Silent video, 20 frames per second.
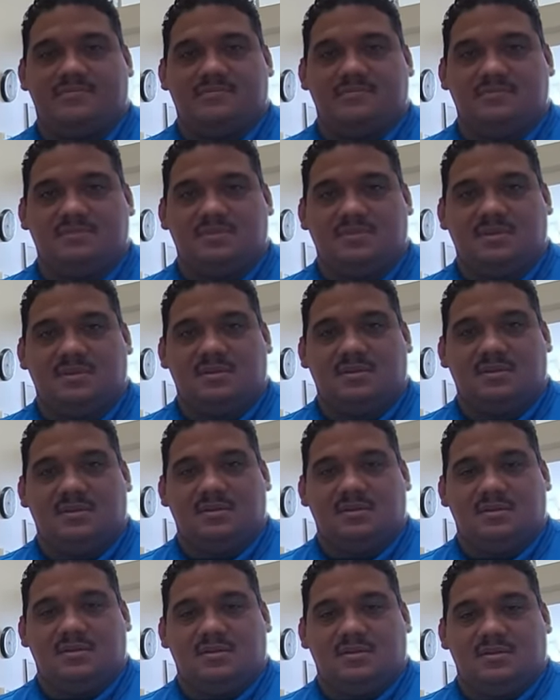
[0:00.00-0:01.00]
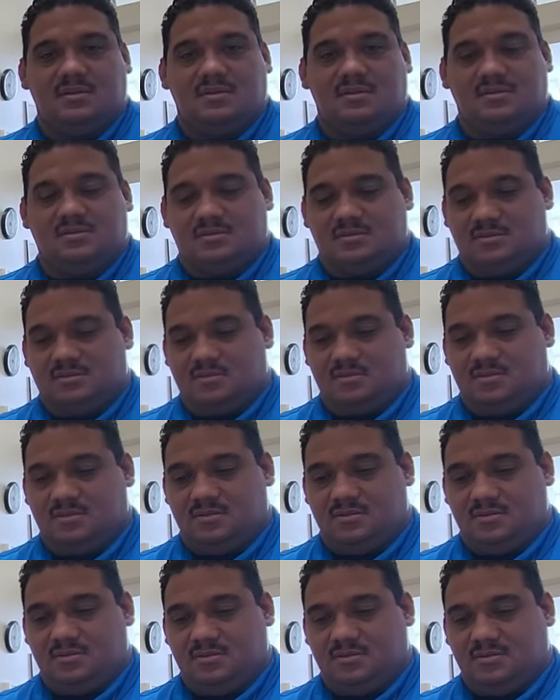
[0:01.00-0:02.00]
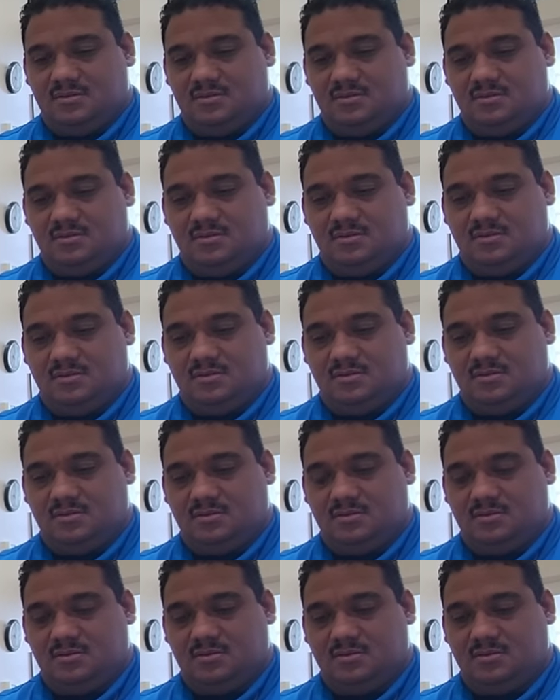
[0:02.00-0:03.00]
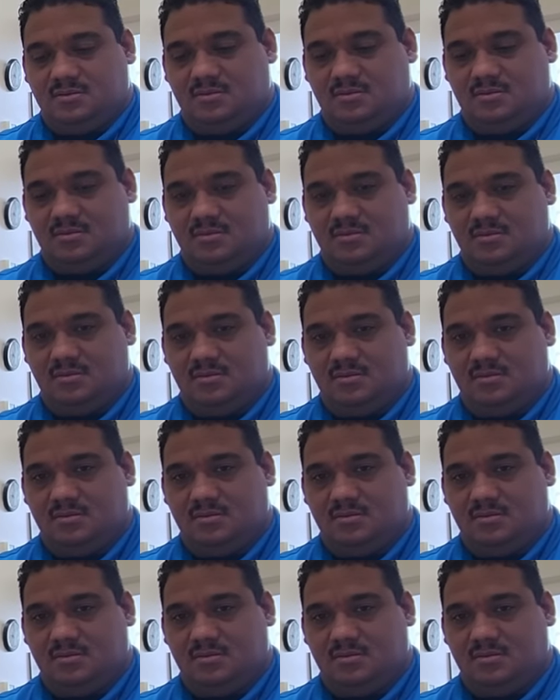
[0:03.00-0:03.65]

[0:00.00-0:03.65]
(silence)